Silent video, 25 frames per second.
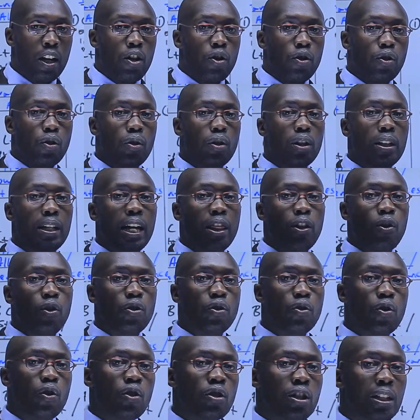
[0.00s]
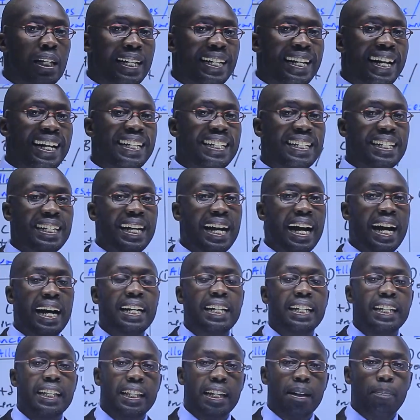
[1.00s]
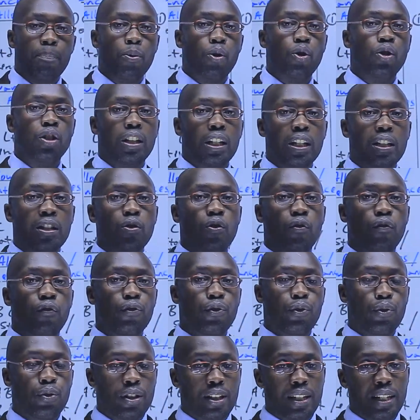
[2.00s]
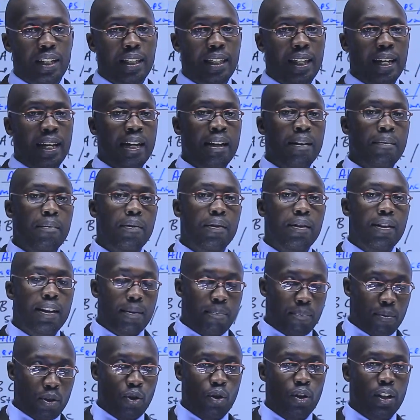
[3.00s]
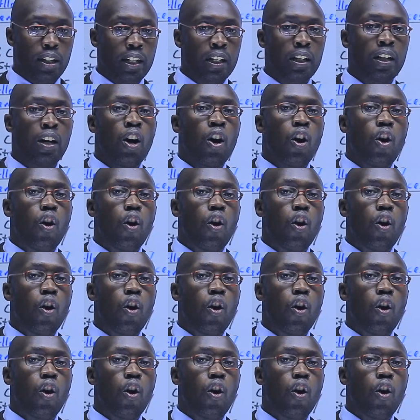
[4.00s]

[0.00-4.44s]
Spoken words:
So there are those costs that are incurred in the process of using the building,